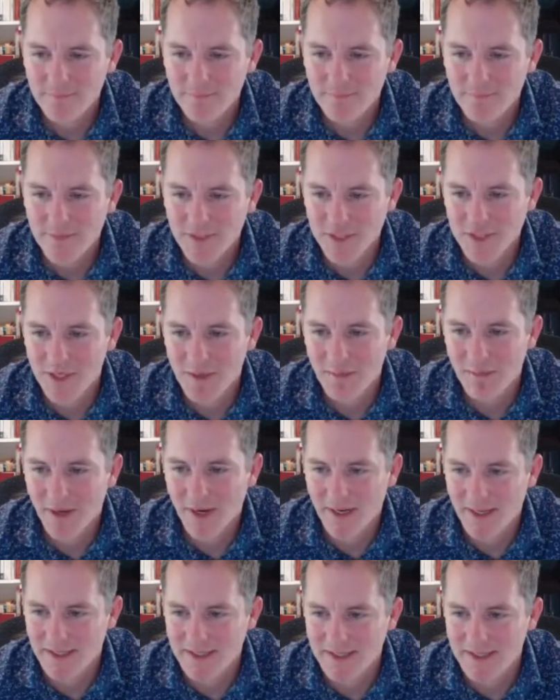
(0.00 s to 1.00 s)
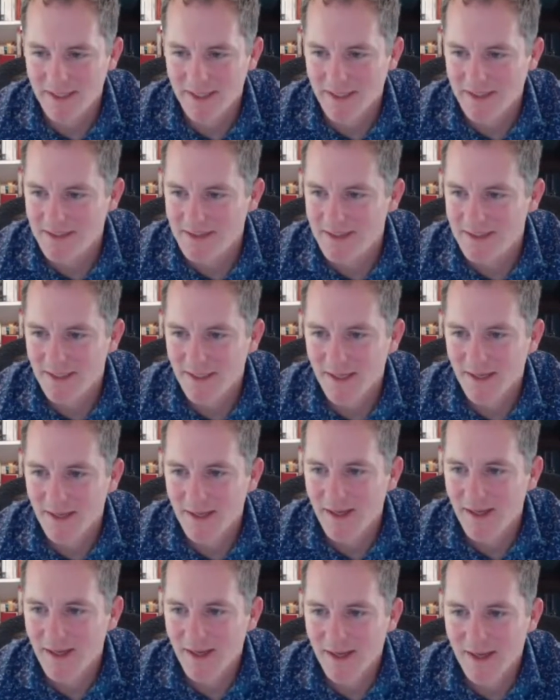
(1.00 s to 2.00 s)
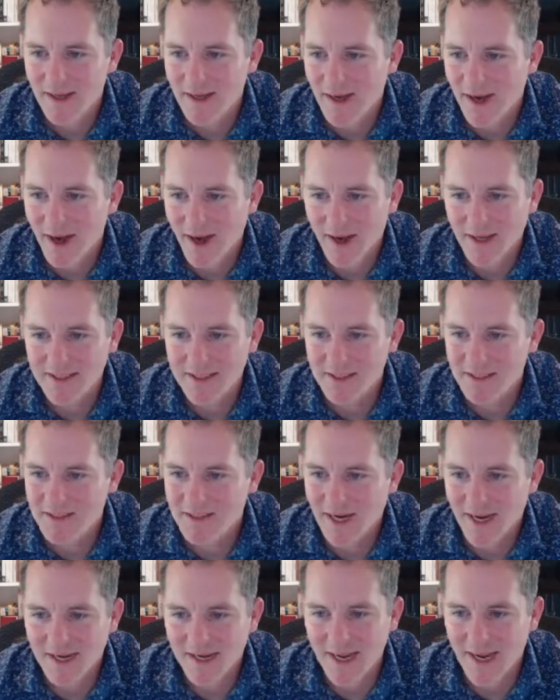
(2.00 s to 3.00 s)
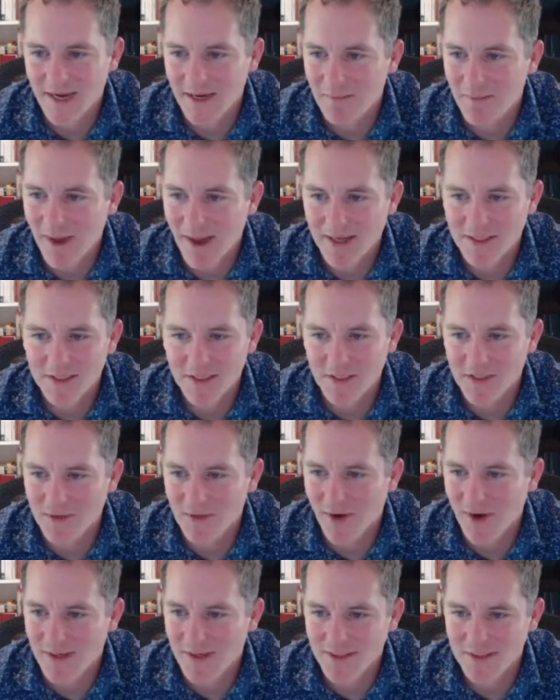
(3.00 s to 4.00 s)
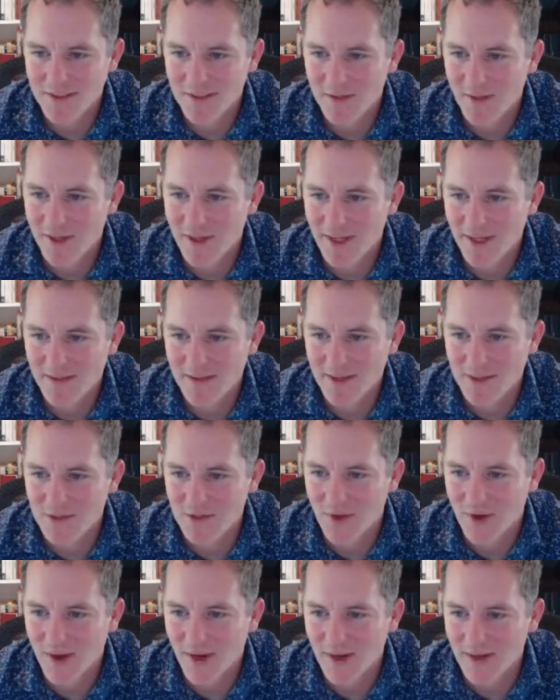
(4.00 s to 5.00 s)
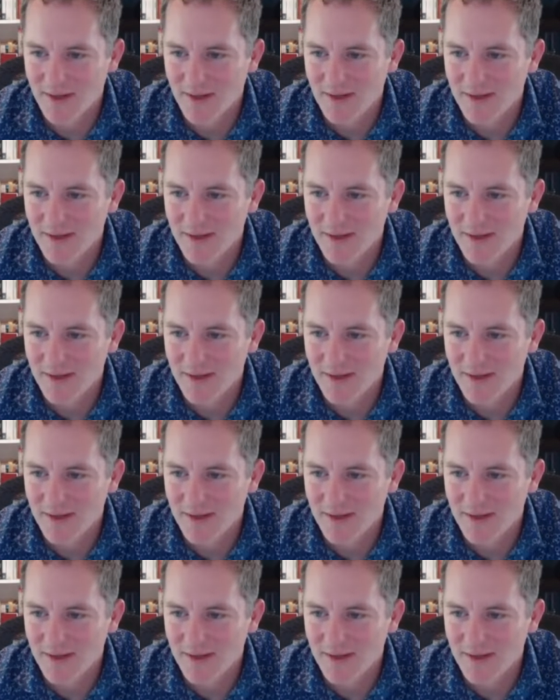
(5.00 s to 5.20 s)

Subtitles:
shim bucket sits. I can't imagine trying to do it in the truck.